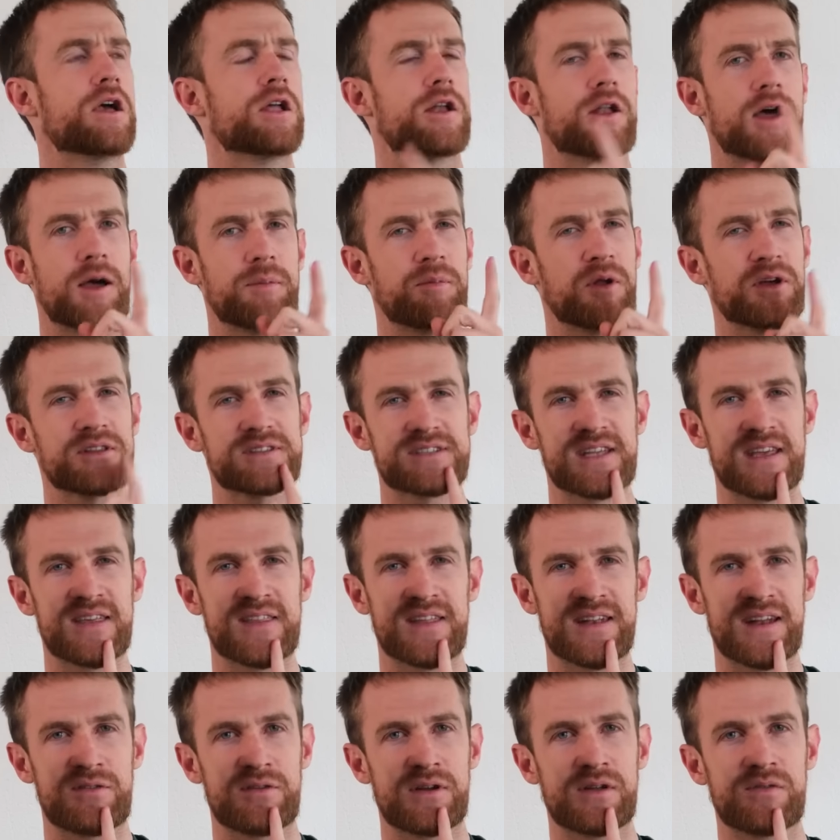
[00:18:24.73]
I'm not saying
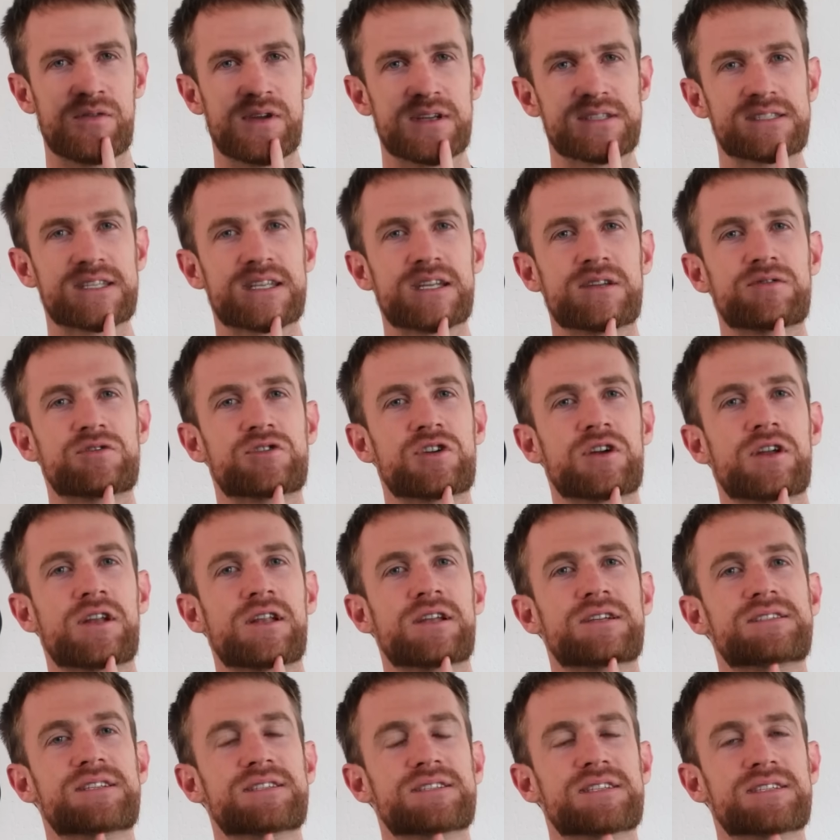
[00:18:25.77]
that every investigative
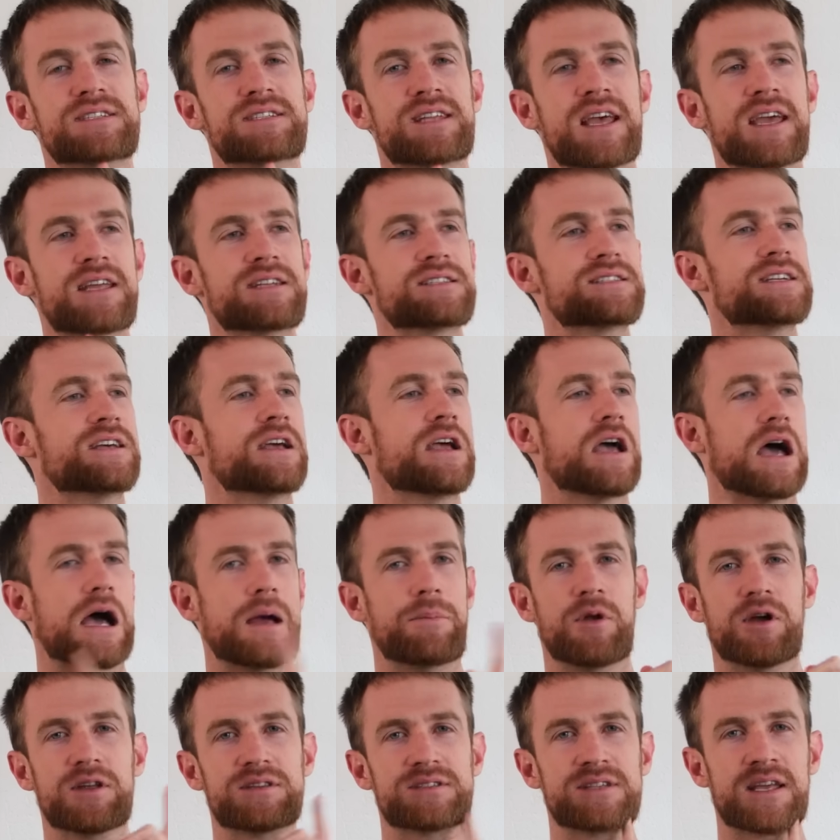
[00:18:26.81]
journalist is a saint. I'm
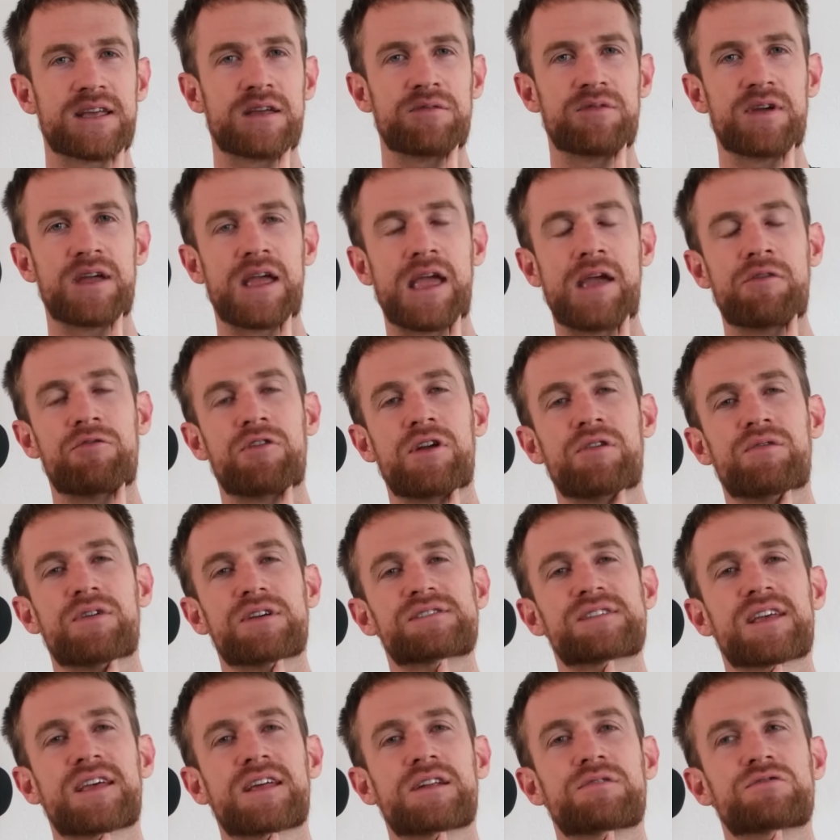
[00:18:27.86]
not saying that every
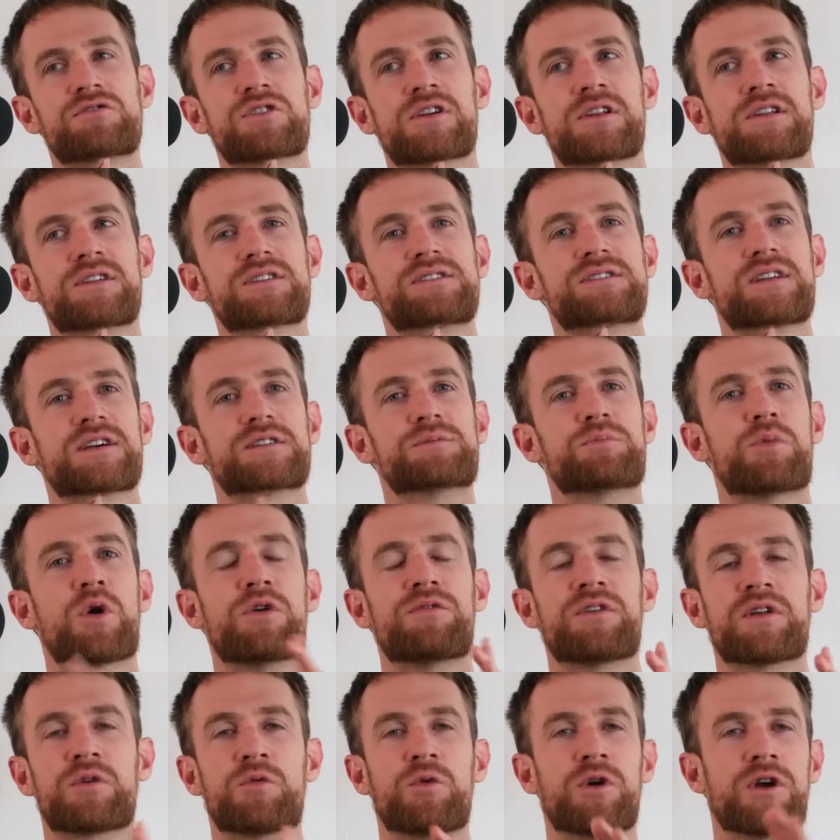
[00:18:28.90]
investigative journalist does
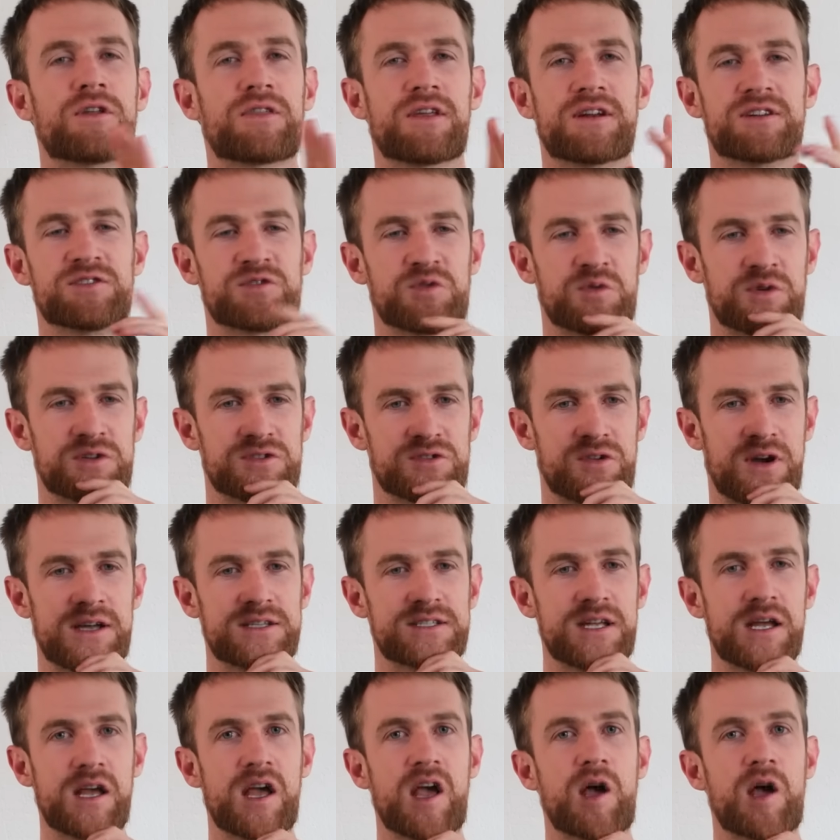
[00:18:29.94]
perfect work that is always right.